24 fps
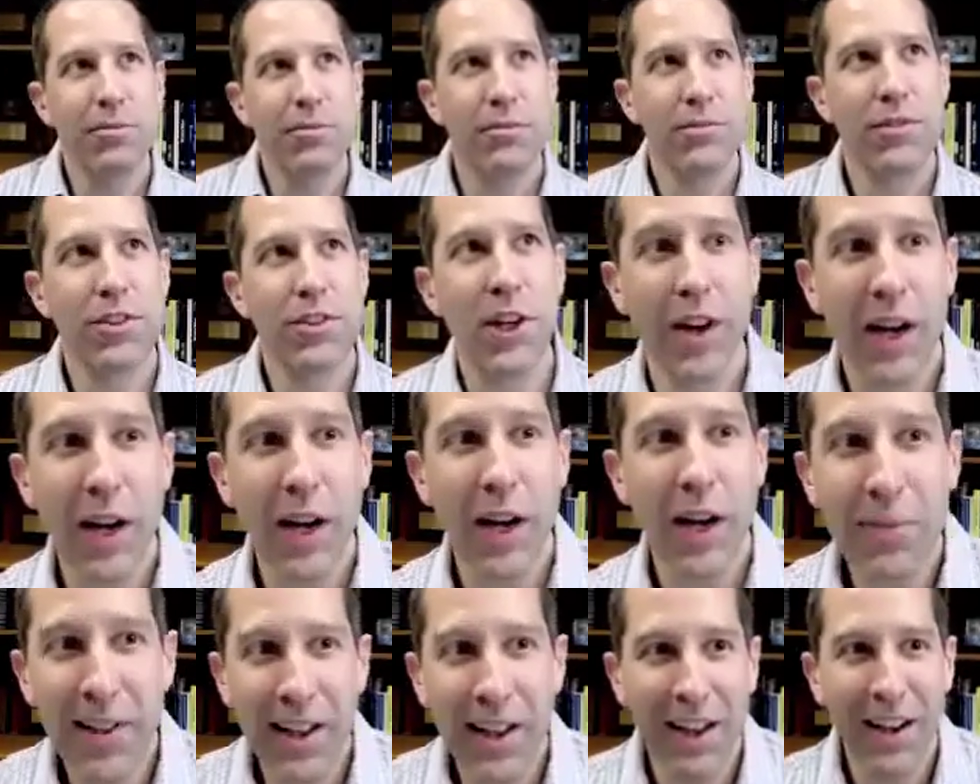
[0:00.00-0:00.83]
so I'm
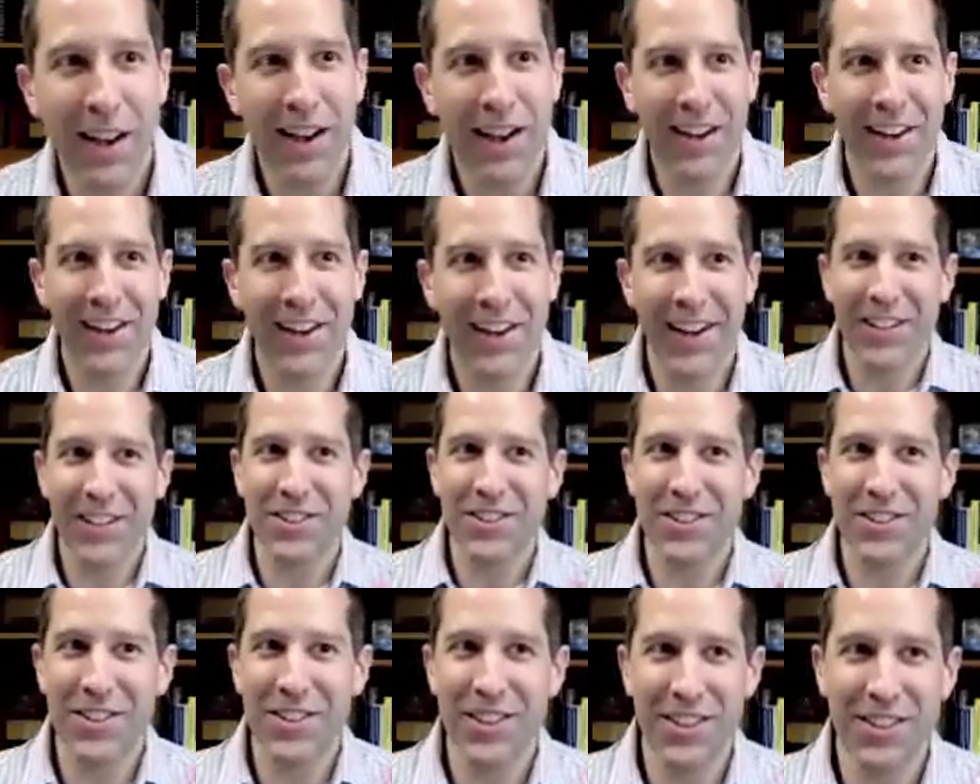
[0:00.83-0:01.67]
going to
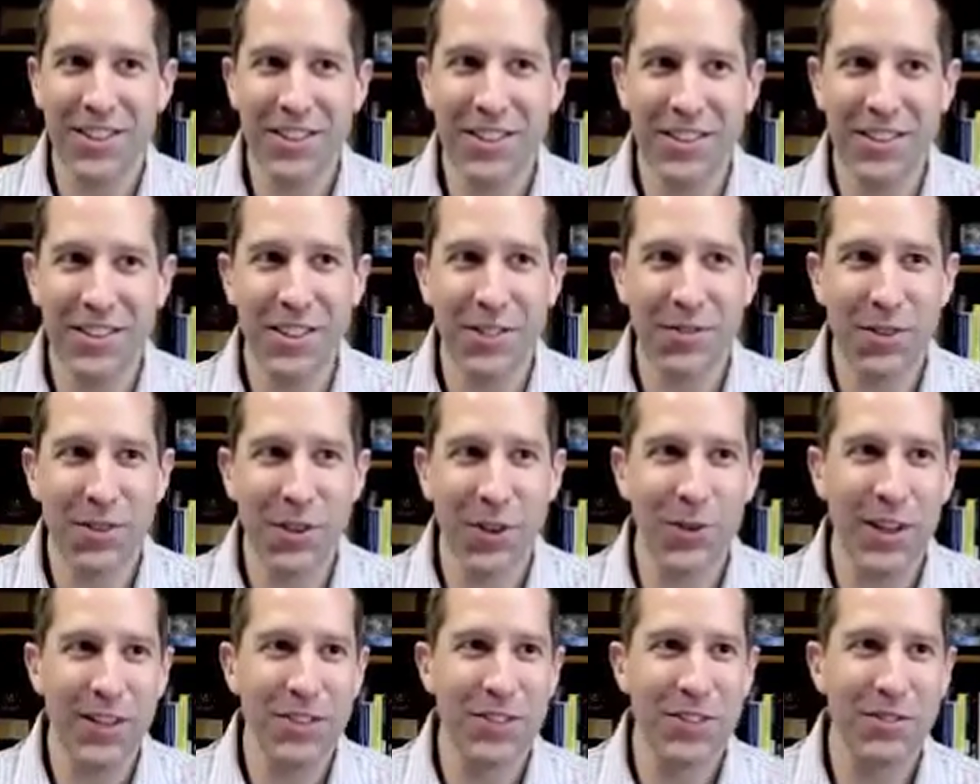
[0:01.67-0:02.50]
answer a different
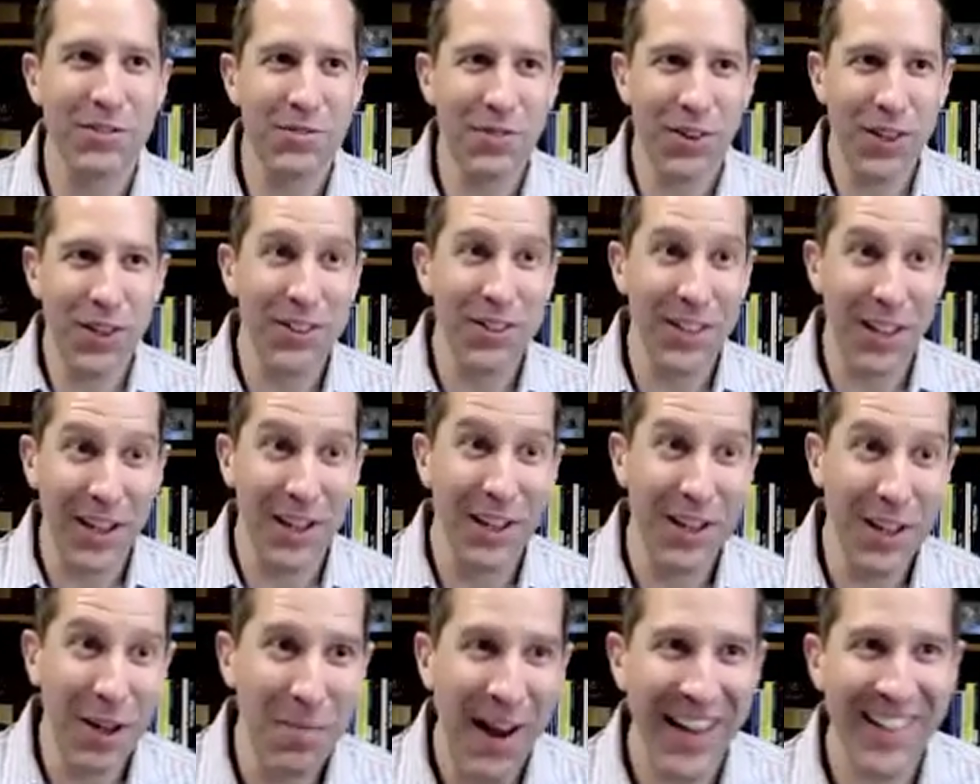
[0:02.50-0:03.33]
question first. I'm
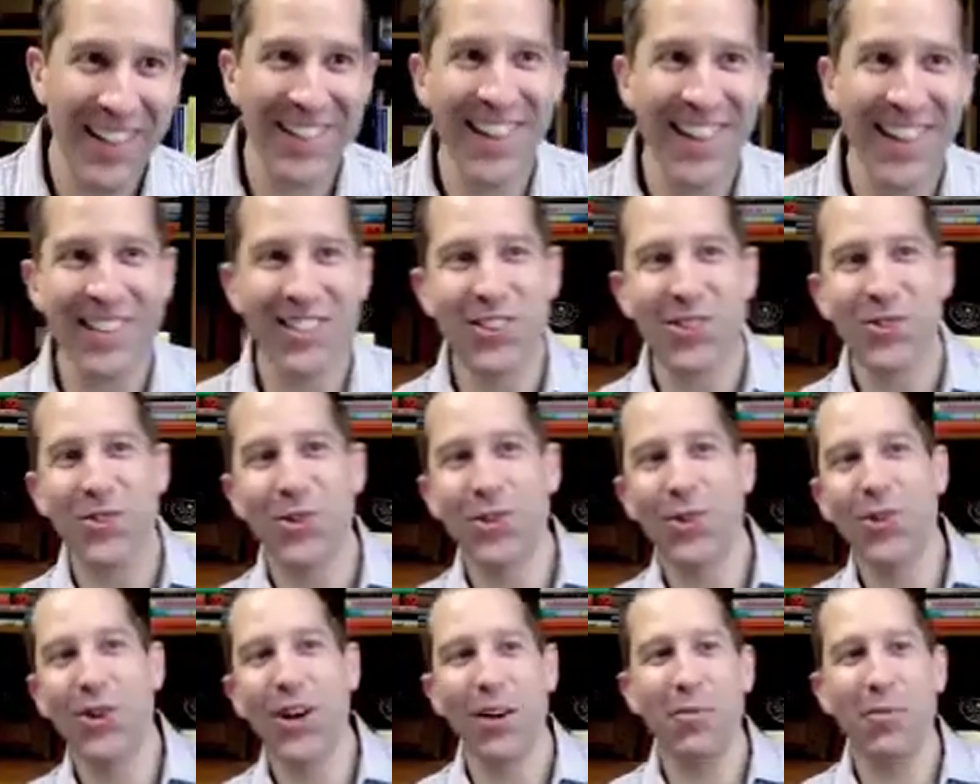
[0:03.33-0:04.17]
going to come back to that just real
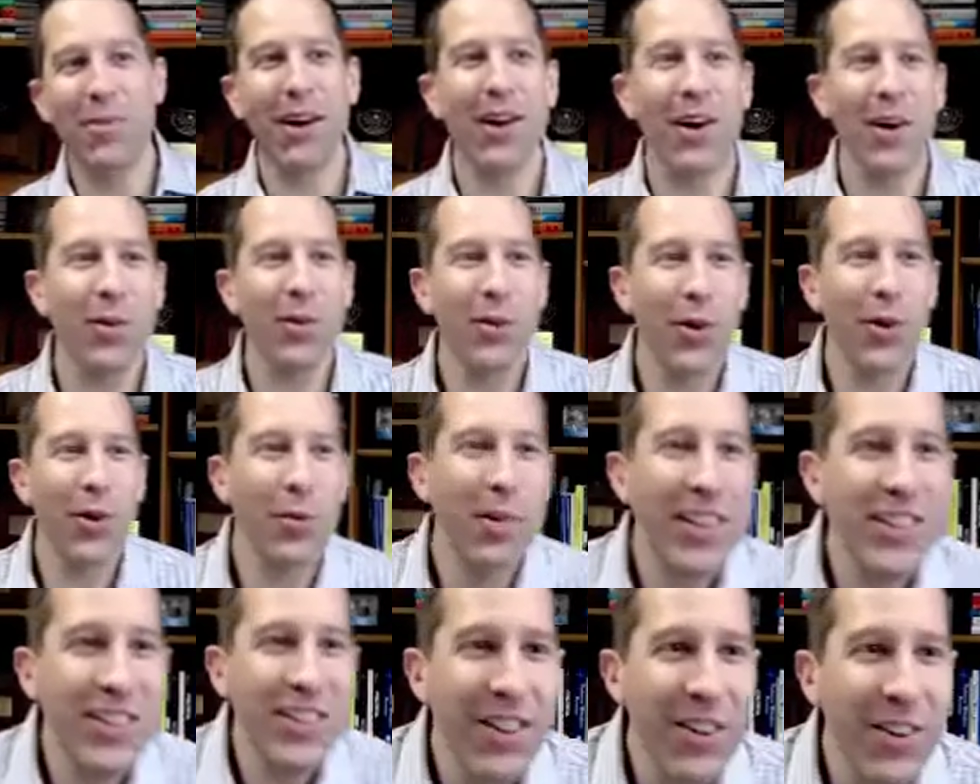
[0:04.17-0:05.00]
quick, but I want to
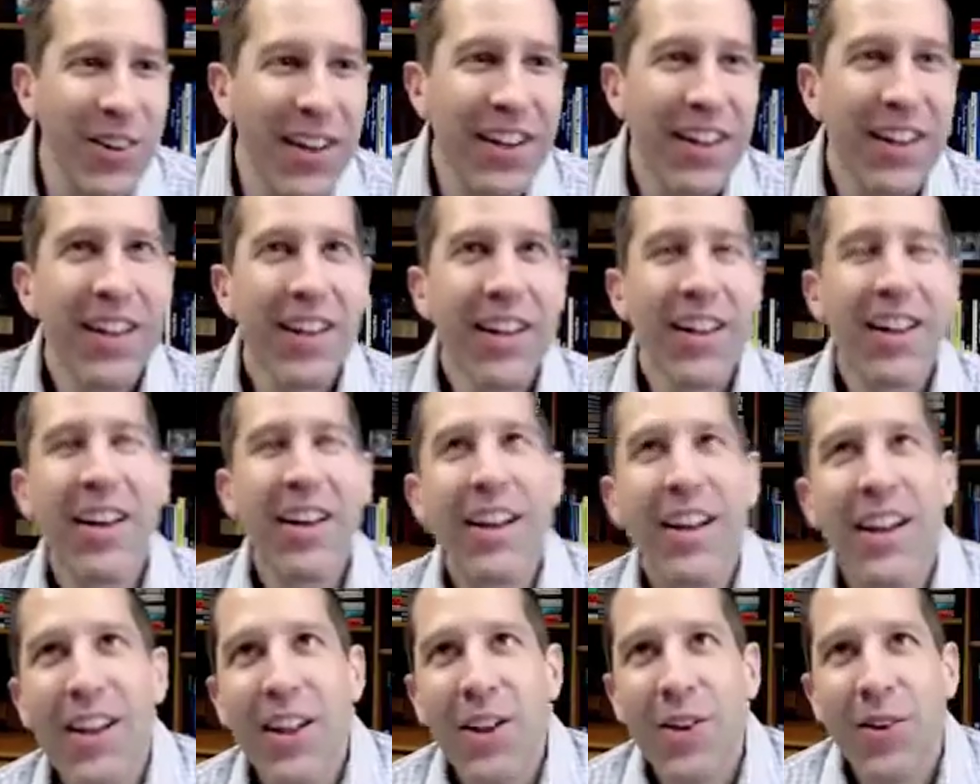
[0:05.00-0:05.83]
make sure that
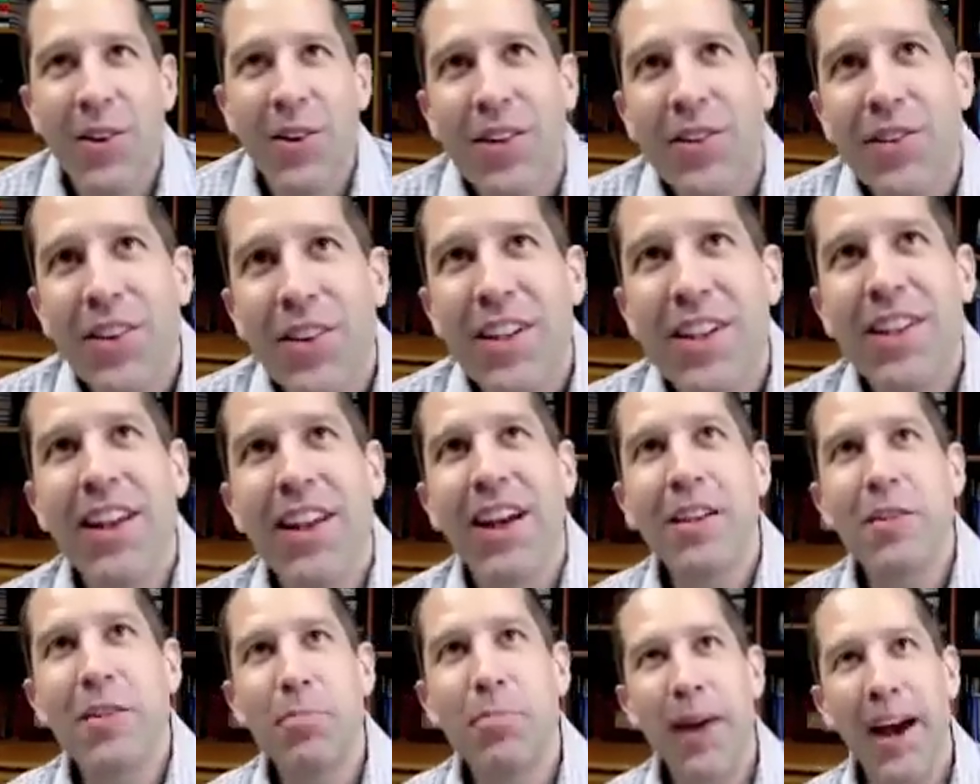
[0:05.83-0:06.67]
we
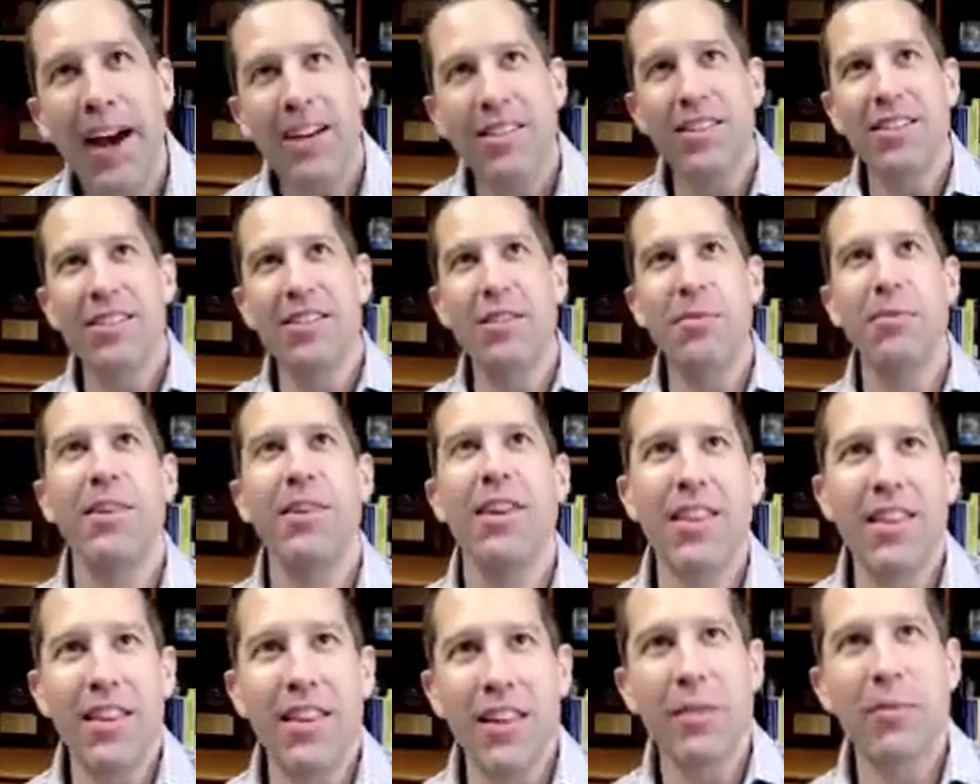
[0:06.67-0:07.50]
connect back to some of the
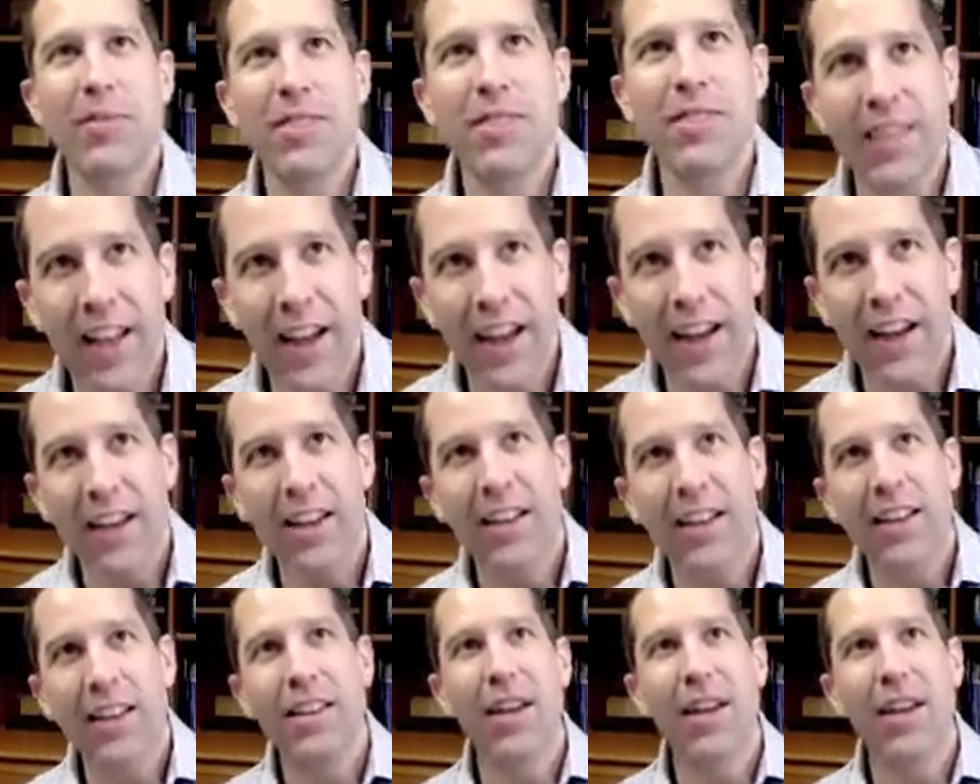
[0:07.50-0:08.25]
themes that